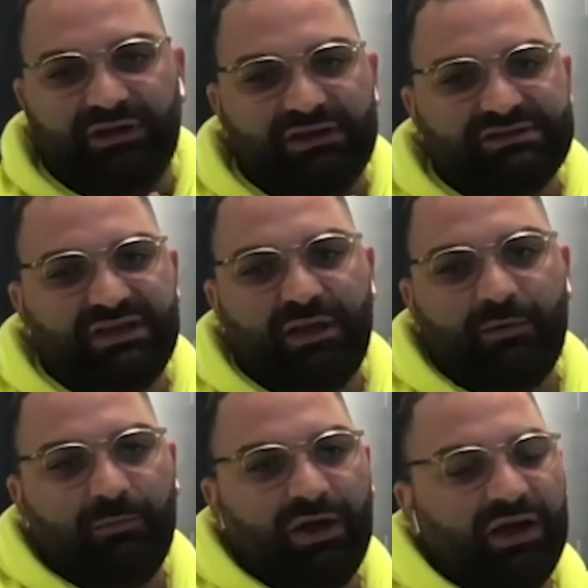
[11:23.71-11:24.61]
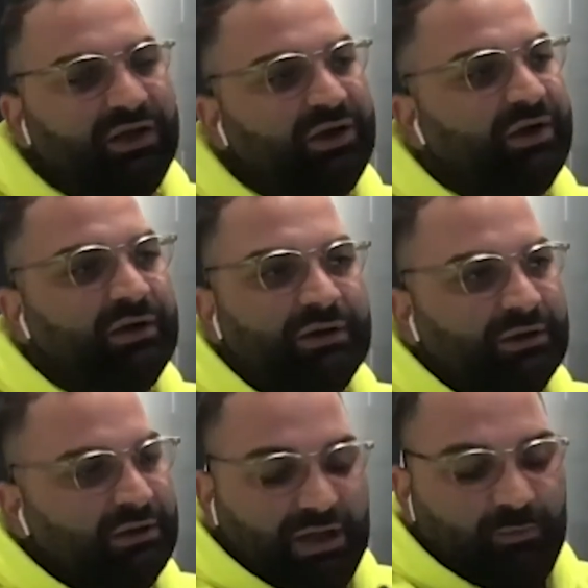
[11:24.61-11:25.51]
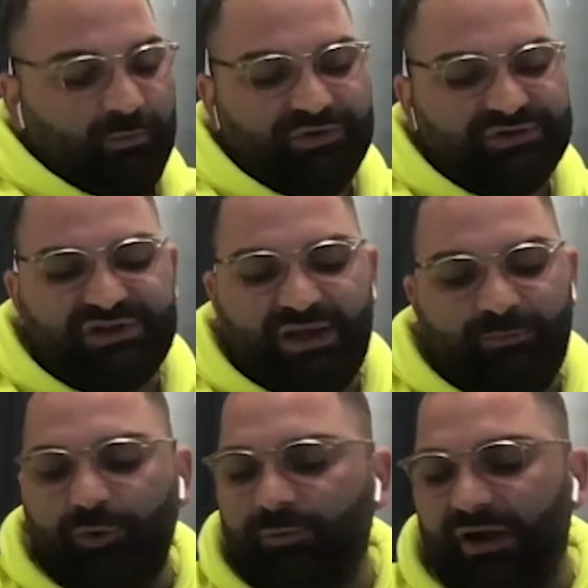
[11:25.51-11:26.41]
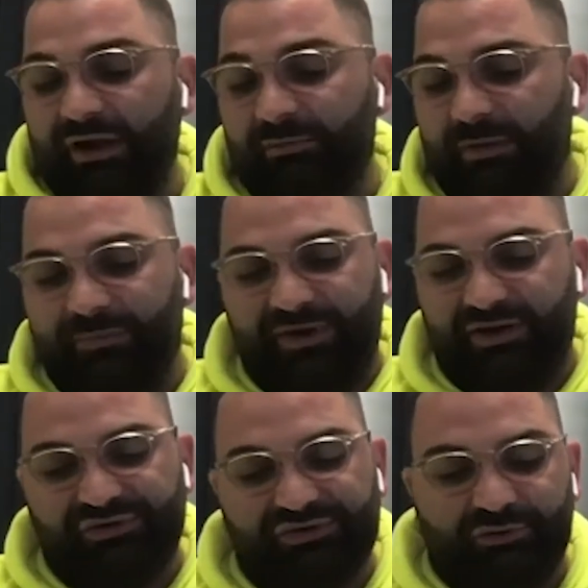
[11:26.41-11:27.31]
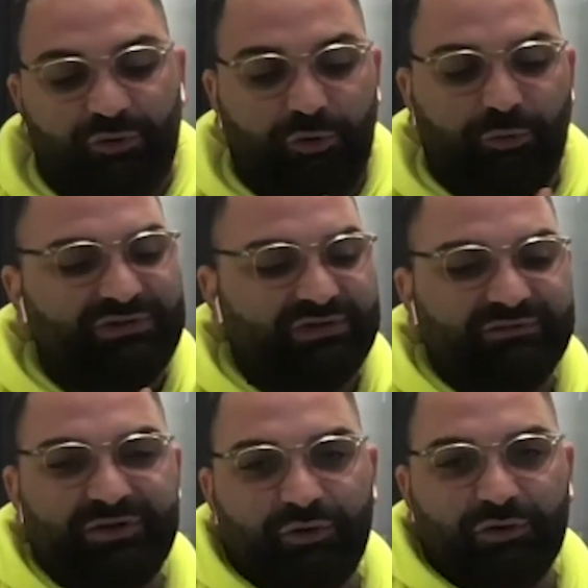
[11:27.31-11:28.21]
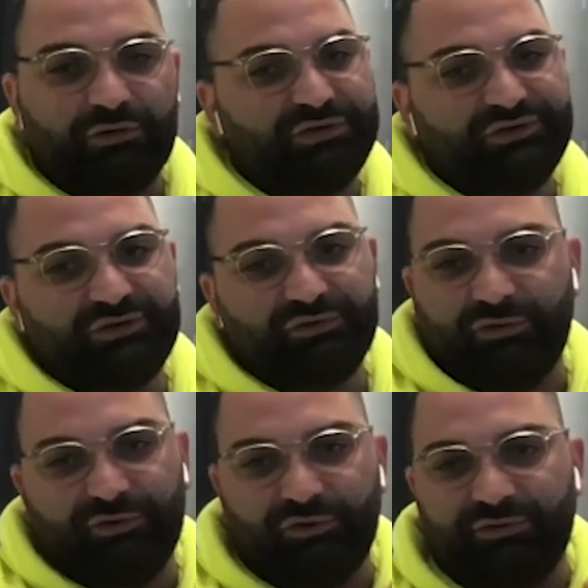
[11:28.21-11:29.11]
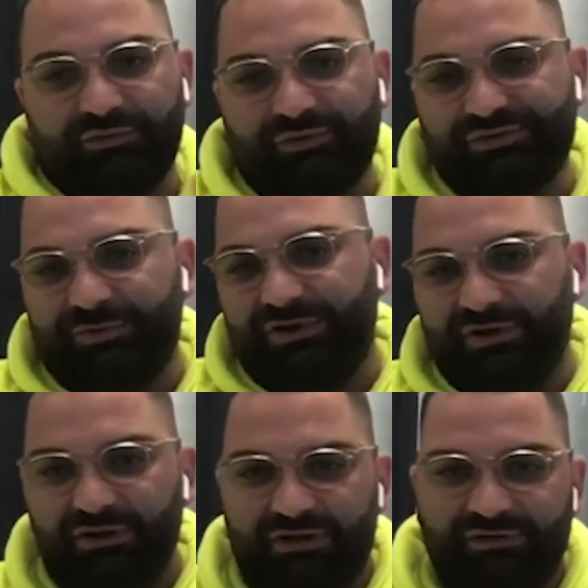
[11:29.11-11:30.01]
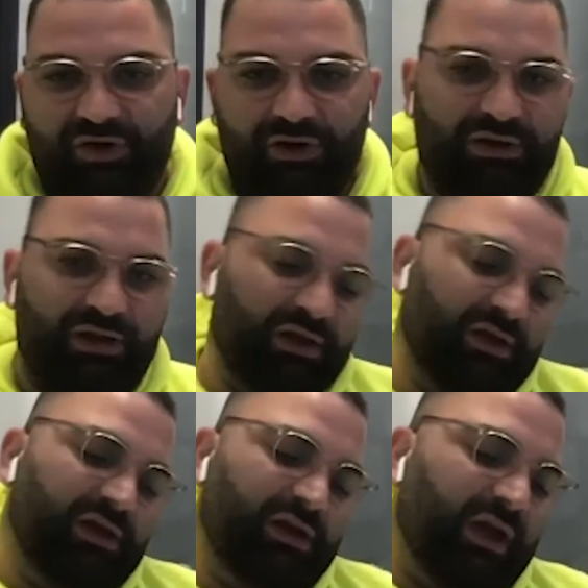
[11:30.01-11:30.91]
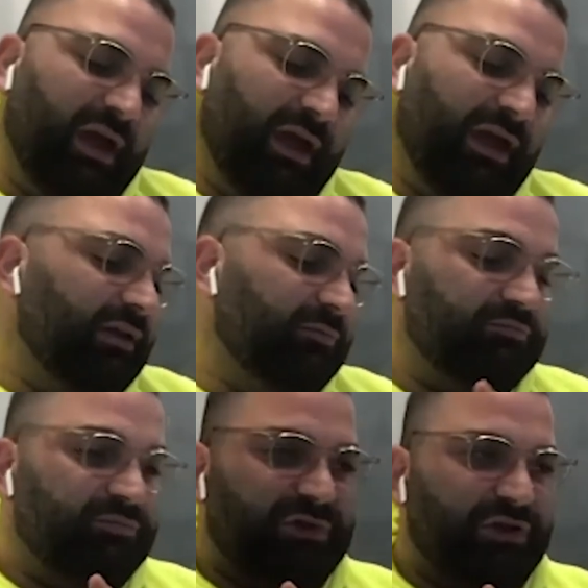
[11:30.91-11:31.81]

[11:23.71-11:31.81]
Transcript: Let's say I'm a buyer, I'm a first-time home buyer. My parents always lived in Oak Ridges or North Richmond Hill, let's call it. And,